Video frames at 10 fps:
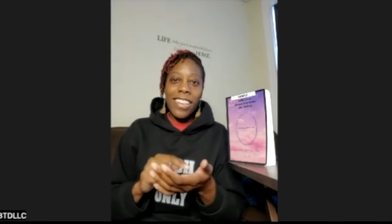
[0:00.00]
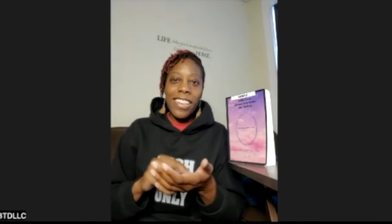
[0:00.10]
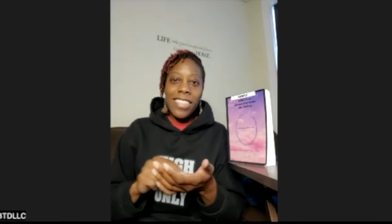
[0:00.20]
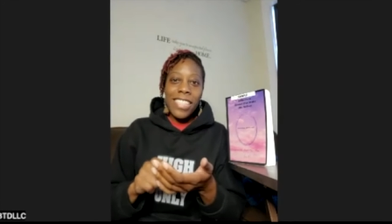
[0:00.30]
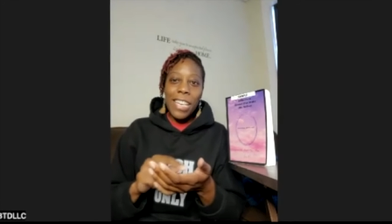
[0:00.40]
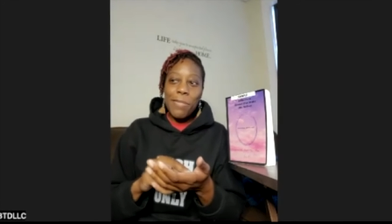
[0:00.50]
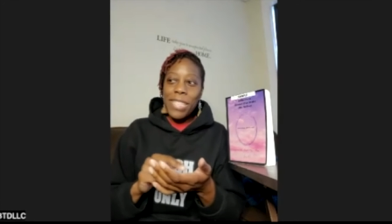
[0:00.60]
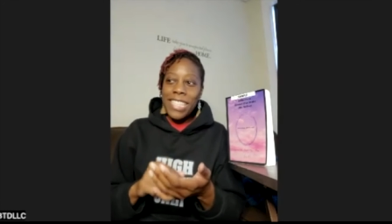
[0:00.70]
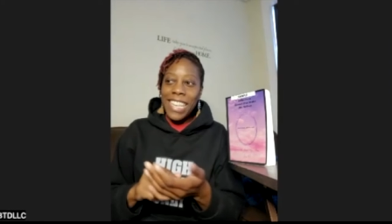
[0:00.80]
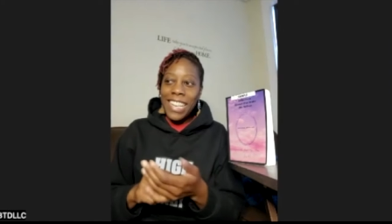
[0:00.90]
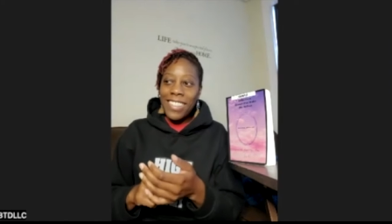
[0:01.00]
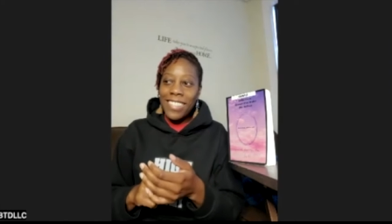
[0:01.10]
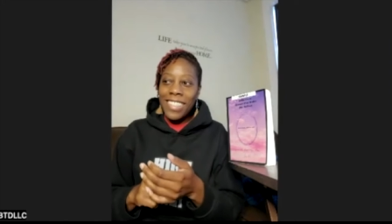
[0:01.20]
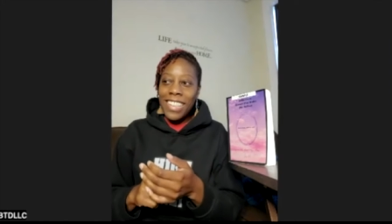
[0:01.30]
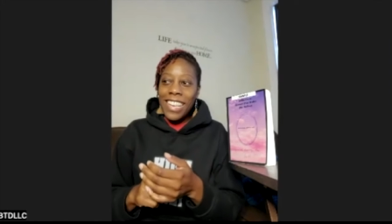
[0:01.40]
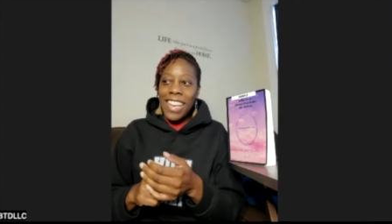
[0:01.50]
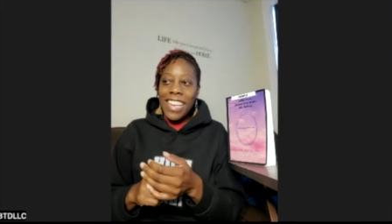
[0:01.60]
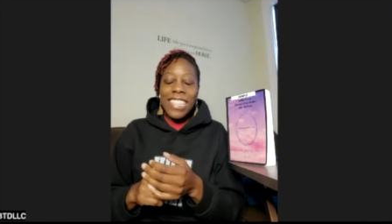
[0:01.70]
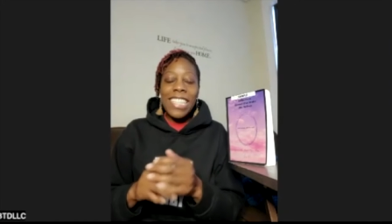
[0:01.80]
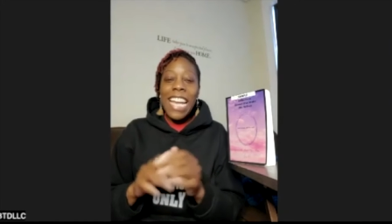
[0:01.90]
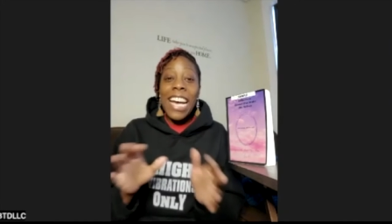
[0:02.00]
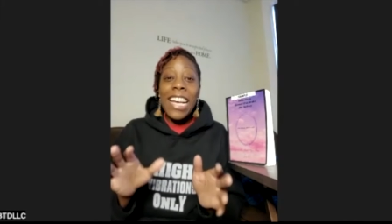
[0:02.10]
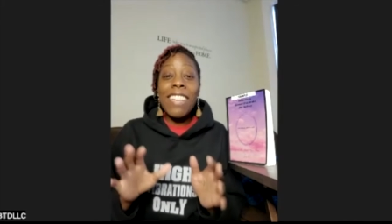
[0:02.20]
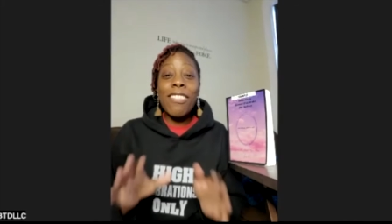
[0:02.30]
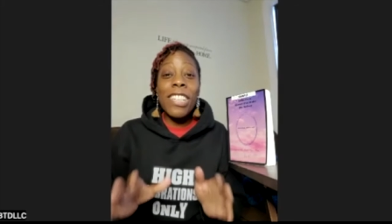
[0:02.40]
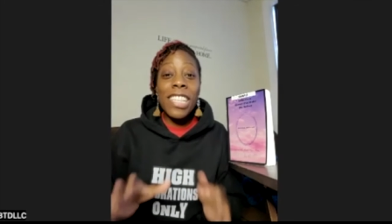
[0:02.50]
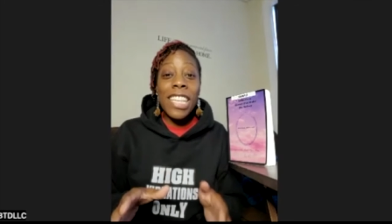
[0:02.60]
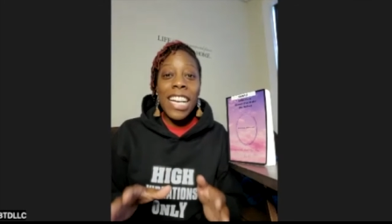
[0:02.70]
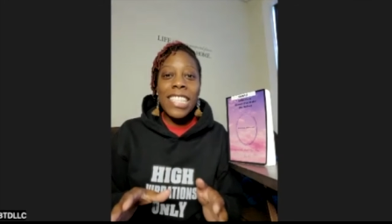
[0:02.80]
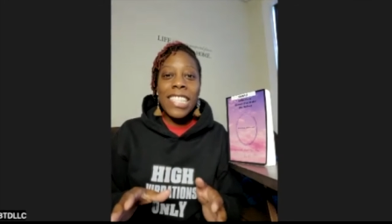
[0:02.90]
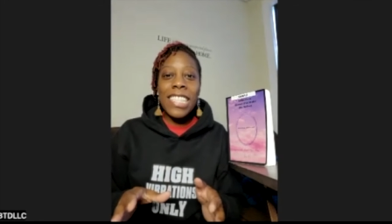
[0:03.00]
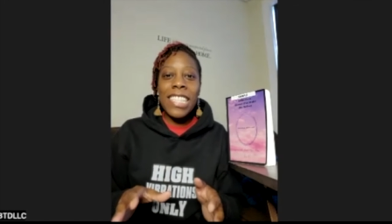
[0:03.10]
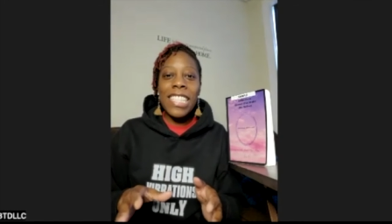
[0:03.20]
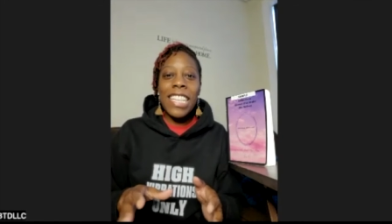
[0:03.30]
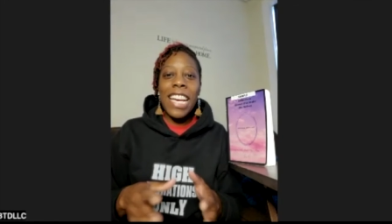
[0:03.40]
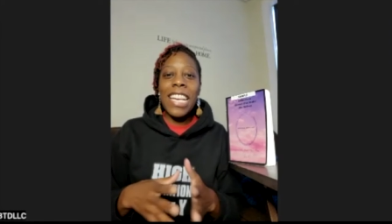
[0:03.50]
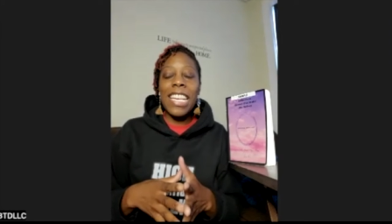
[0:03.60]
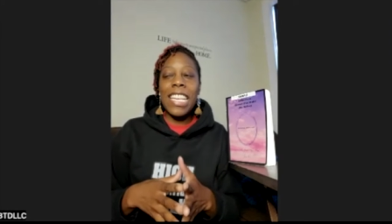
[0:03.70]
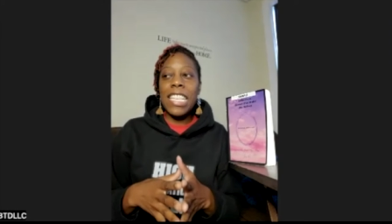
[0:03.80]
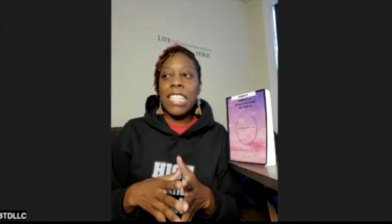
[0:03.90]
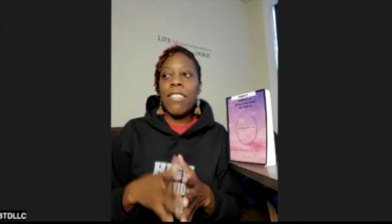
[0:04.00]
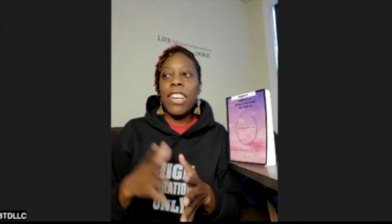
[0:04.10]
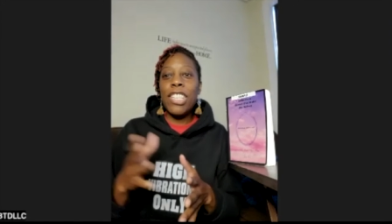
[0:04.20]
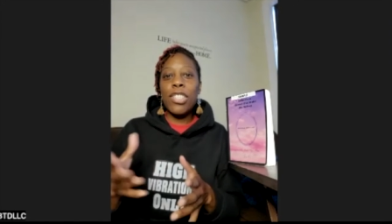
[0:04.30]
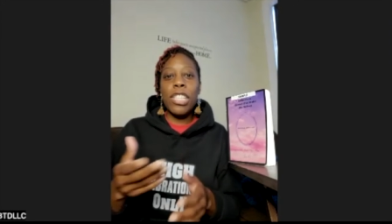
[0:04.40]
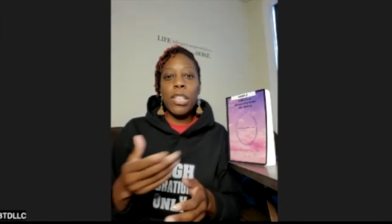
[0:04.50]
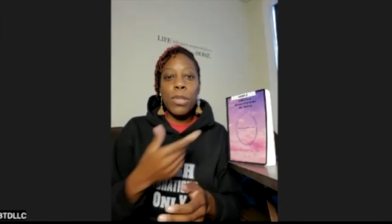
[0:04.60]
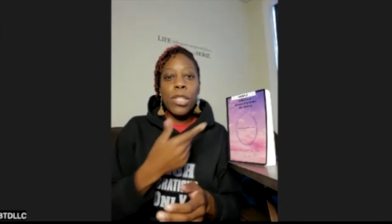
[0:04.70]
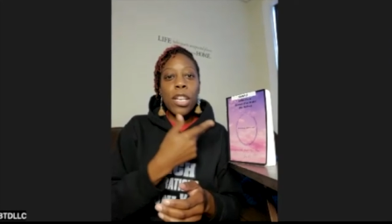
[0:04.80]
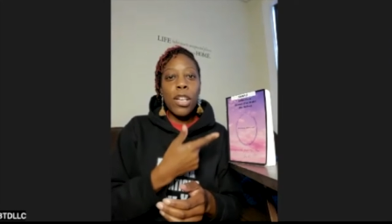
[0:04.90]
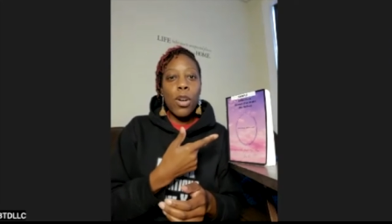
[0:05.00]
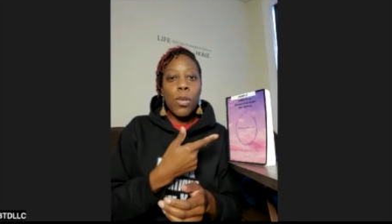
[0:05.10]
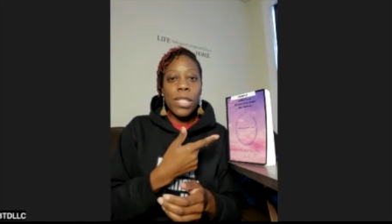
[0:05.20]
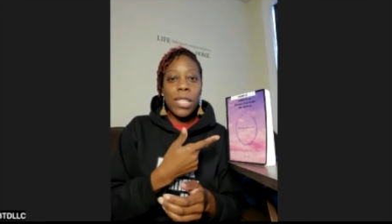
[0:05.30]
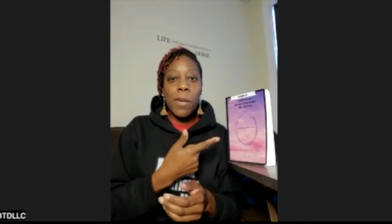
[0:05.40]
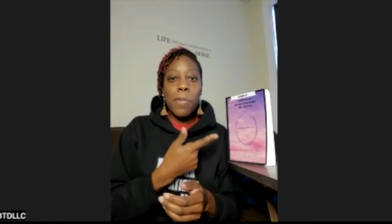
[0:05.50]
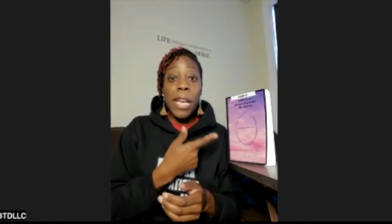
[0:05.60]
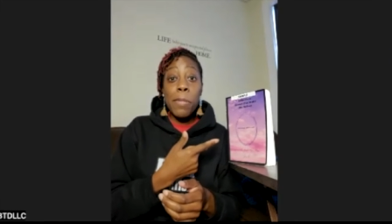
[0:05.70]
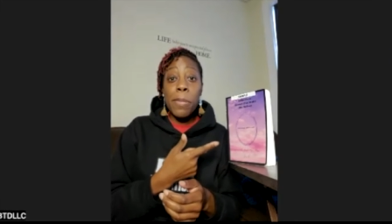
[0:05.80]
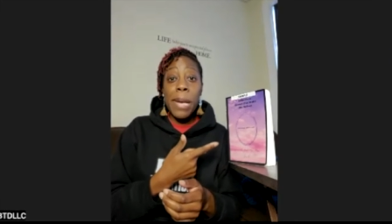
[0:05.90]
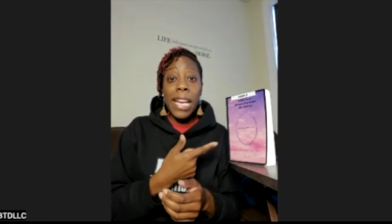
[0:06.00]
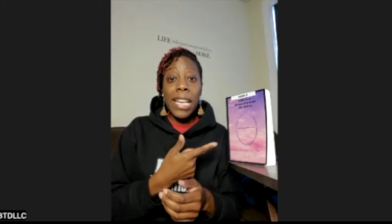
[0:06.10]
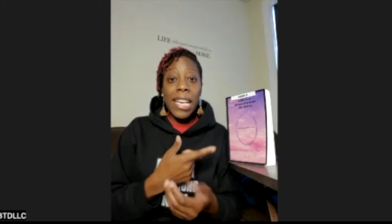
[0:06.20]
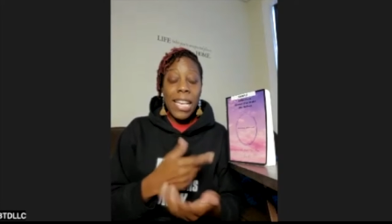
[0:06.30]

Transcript: mm-hmm. typing it down not realizing that eventually it was going to go into a paperback.